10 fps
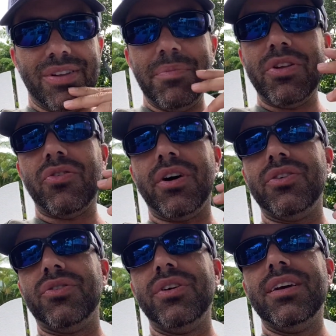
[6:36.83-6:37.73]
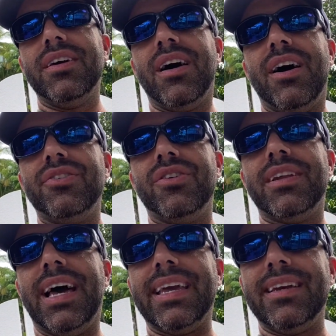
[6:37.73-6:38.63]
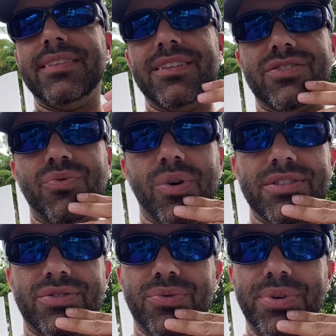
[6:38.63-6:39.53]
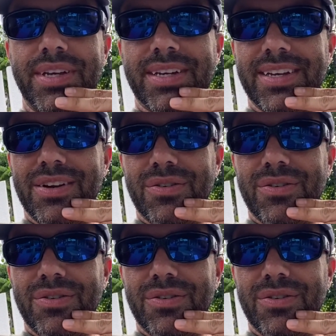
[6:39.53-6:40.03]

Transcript: Let me know how you're liking this once a week